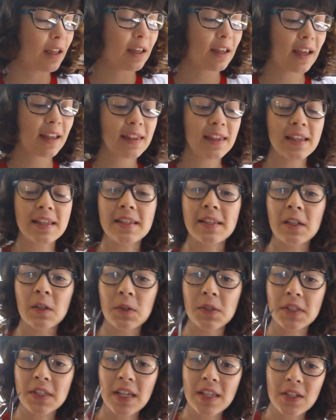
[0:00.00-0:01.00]
get these
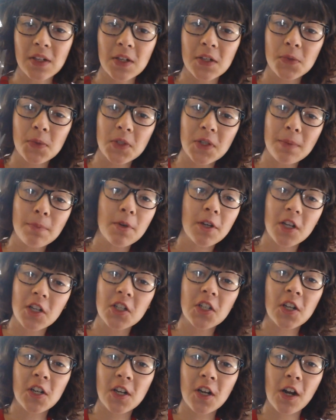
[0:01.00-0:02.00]
little scissors, which I'm pretty
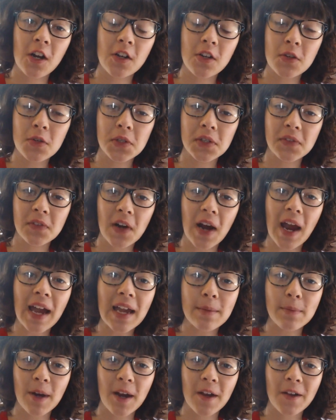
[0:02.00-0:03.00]
sure are used for
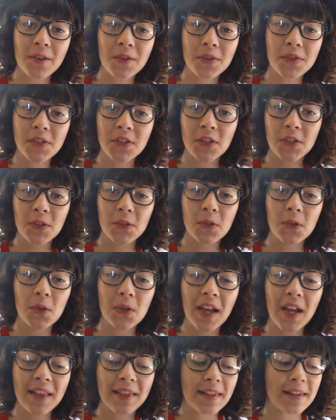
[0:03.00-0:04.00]
eyebrows, to
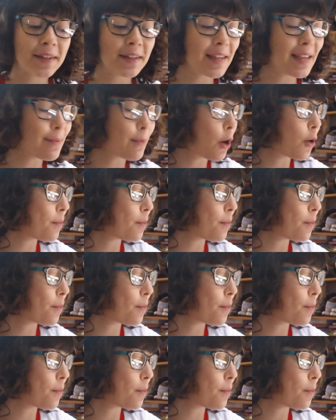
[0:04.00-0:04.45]
get the seam